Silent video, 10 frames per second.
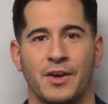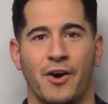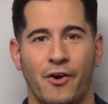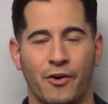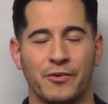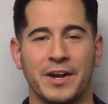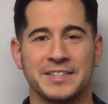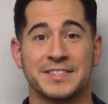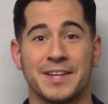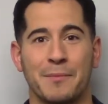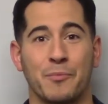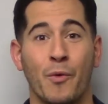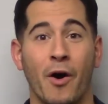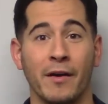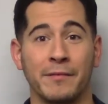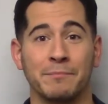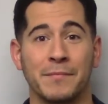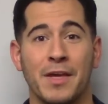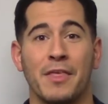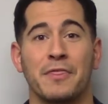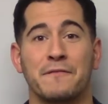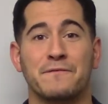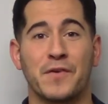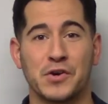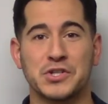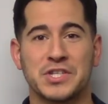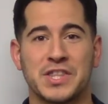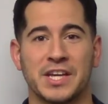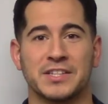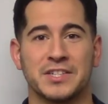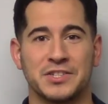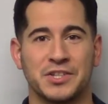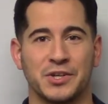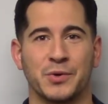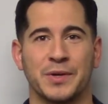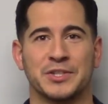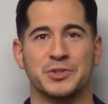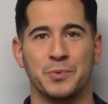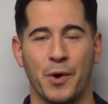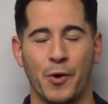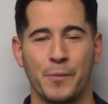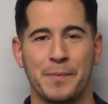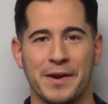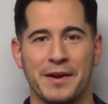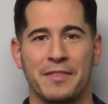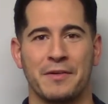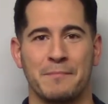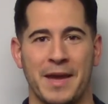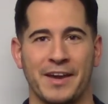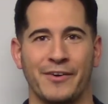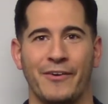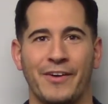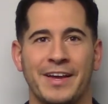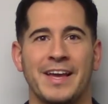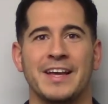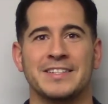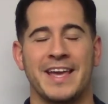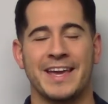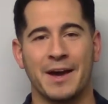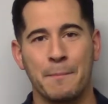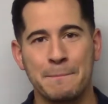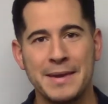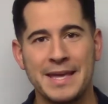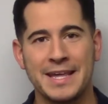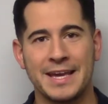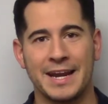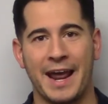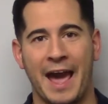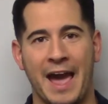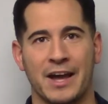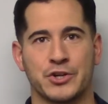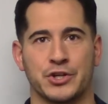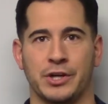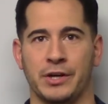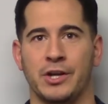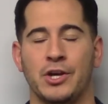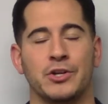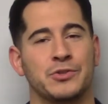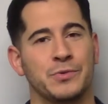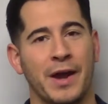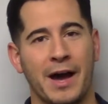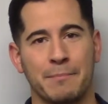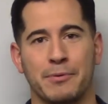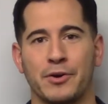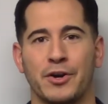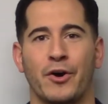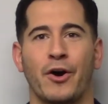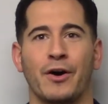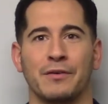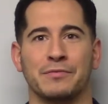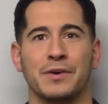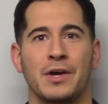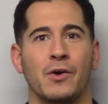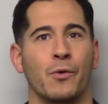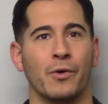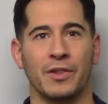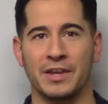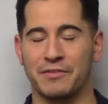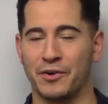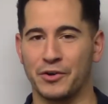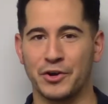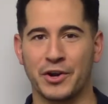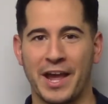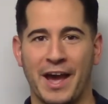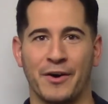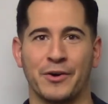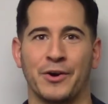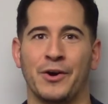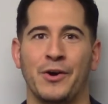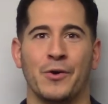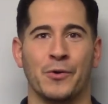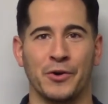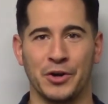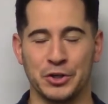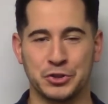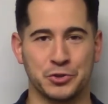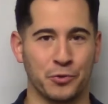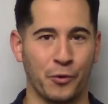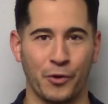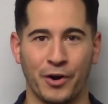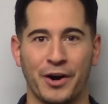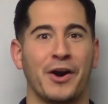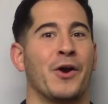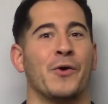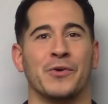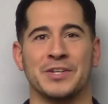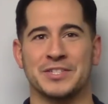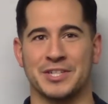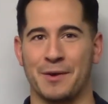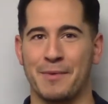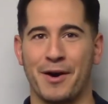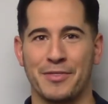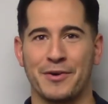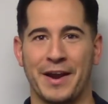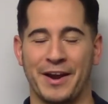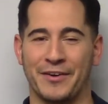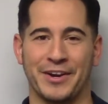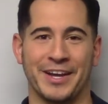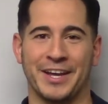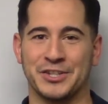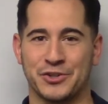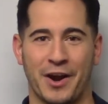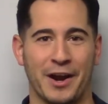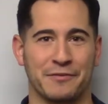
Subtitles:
Alright, step one. The first thing to do is to open the mail. Take immediate action. Do not put it off or leave it on your counter or in a drawer or in some other area and try to